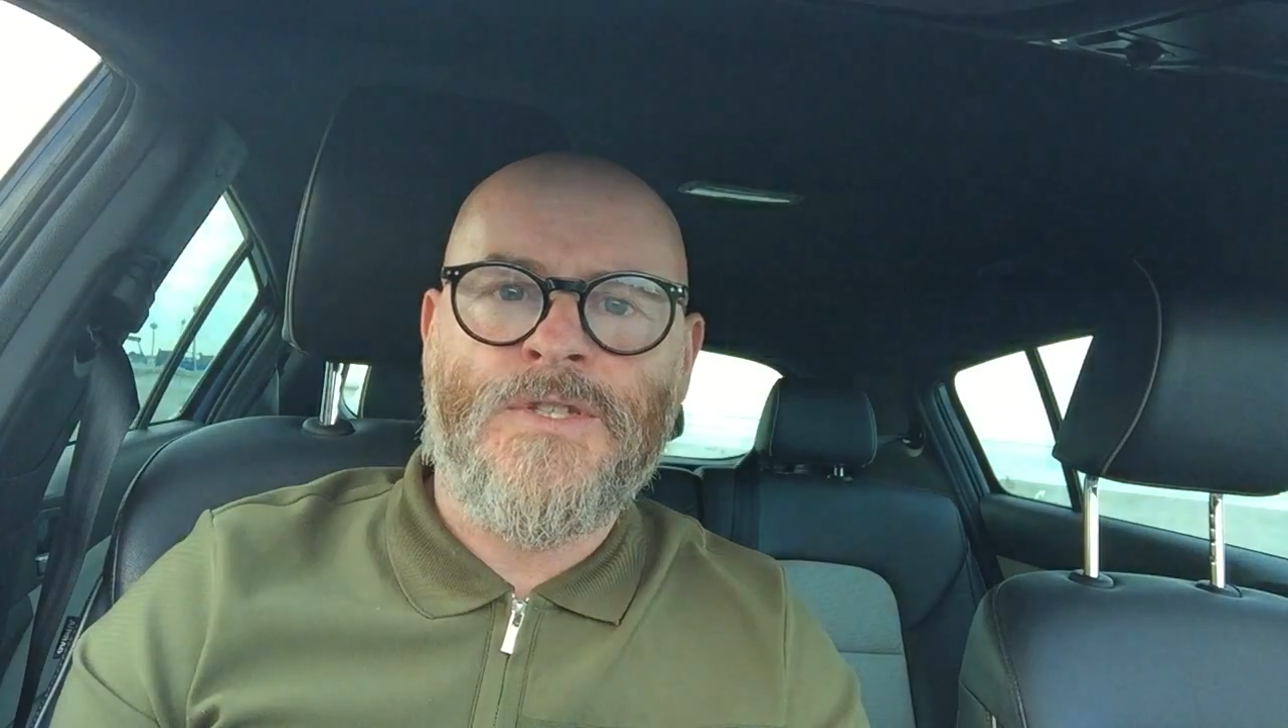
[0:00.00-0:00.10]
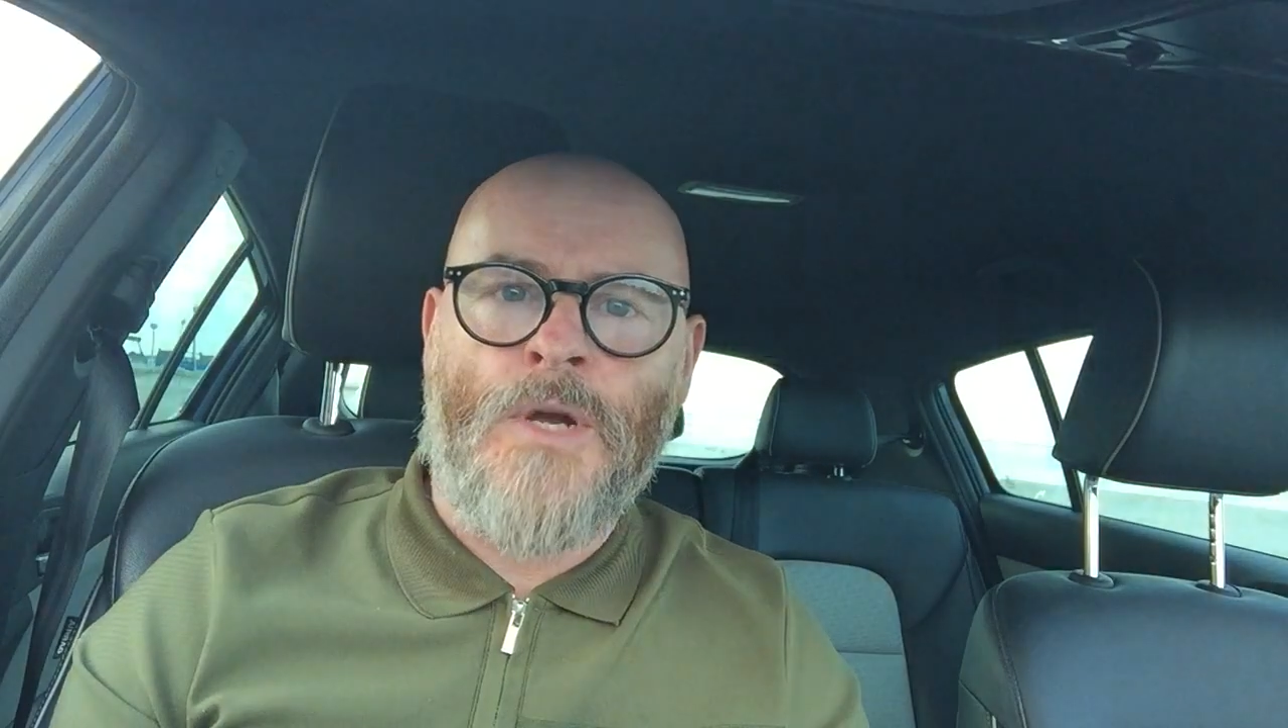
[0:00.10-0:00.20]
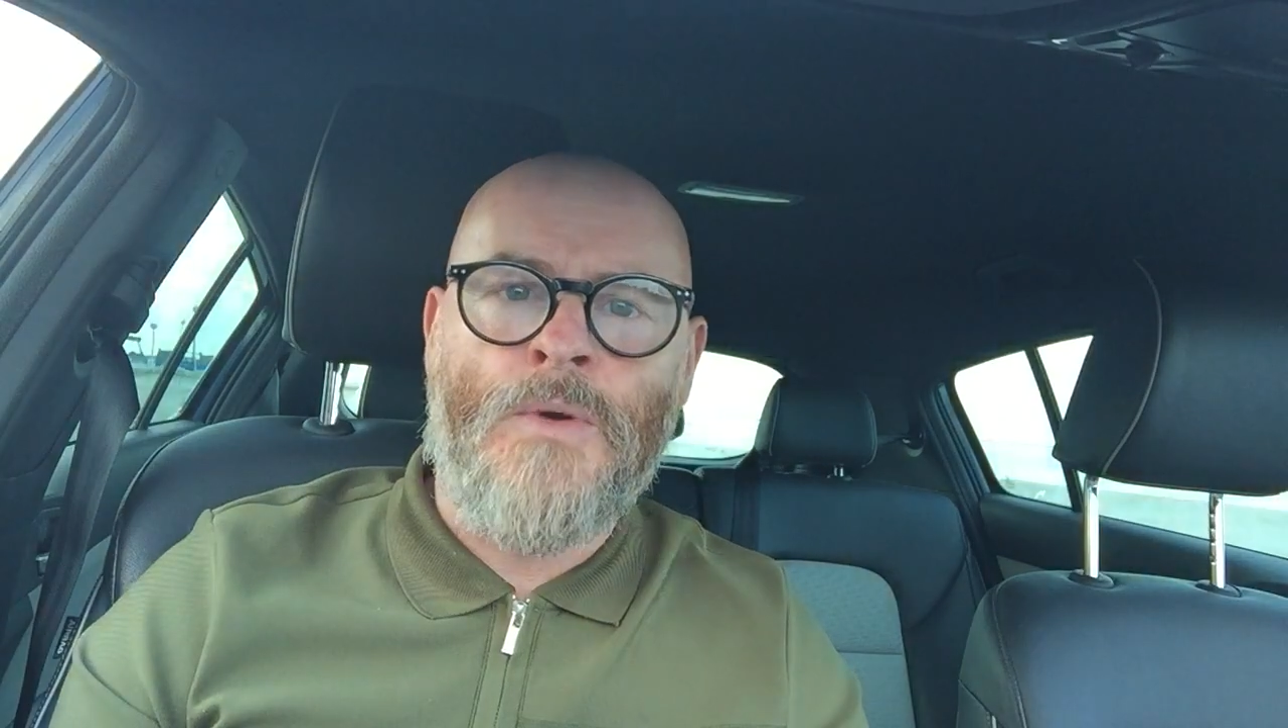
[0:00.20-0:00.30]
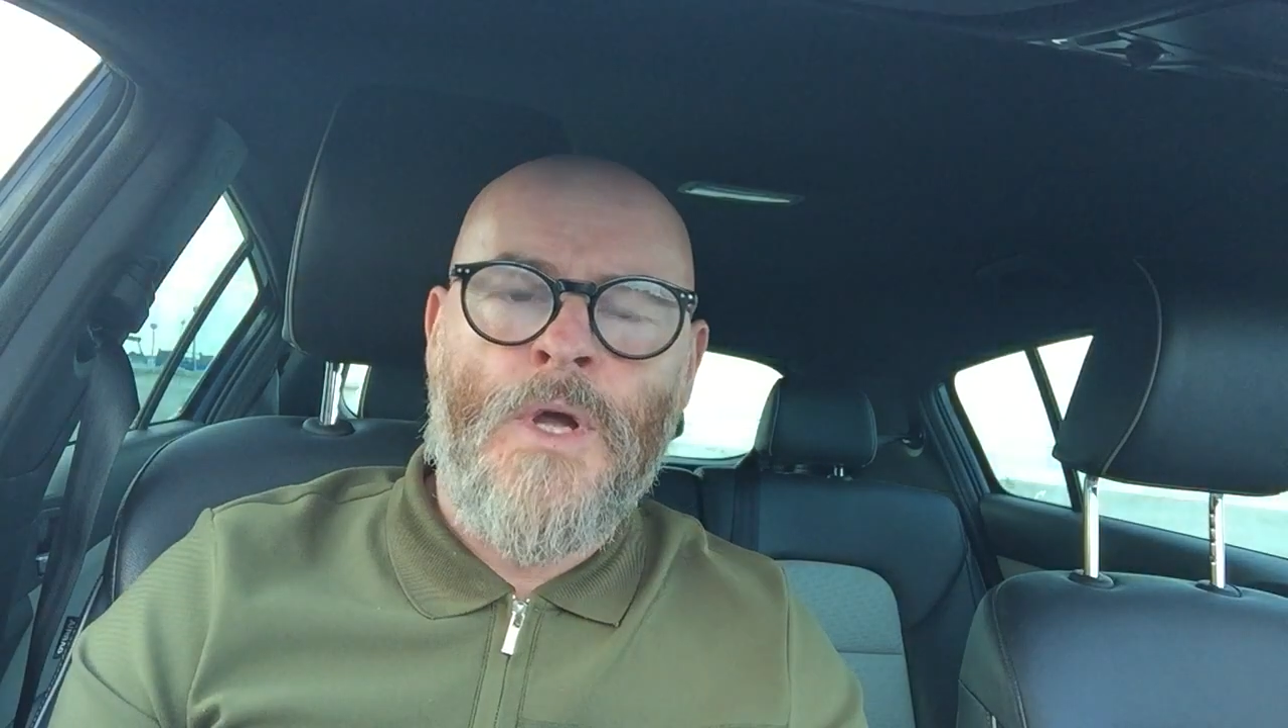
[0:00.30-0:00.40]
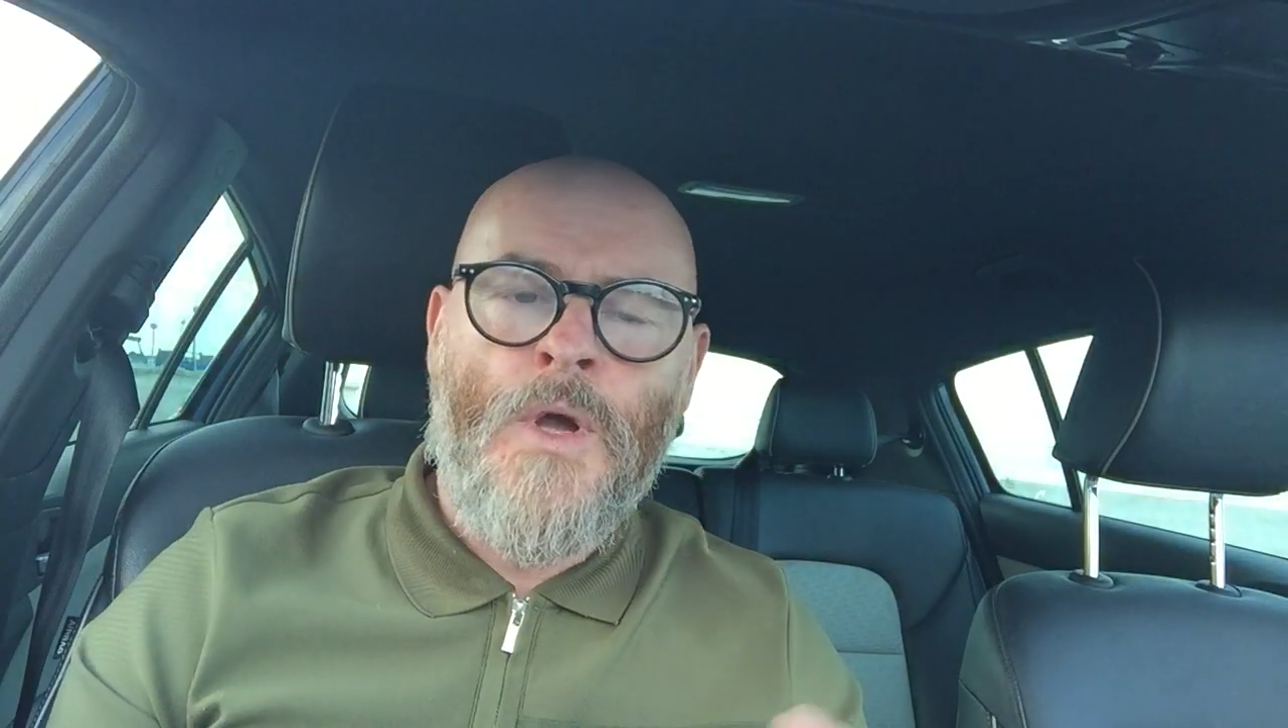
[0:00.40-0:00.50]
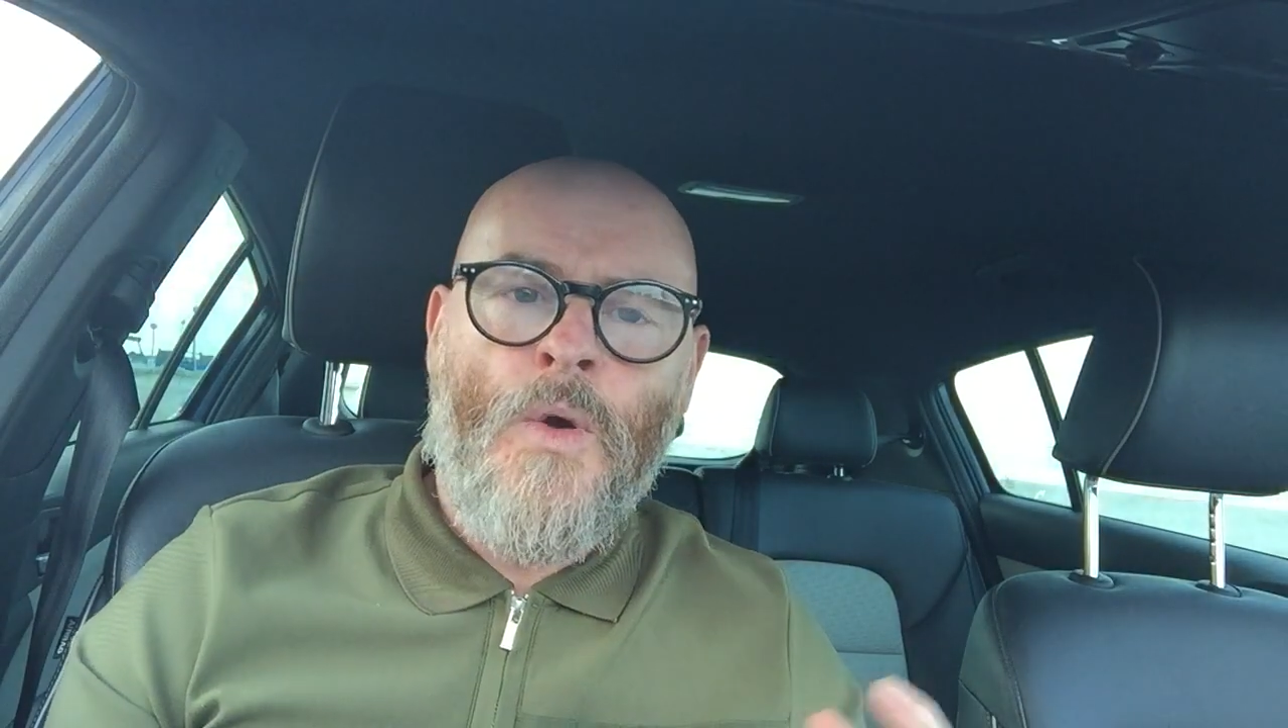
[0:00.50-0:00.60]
So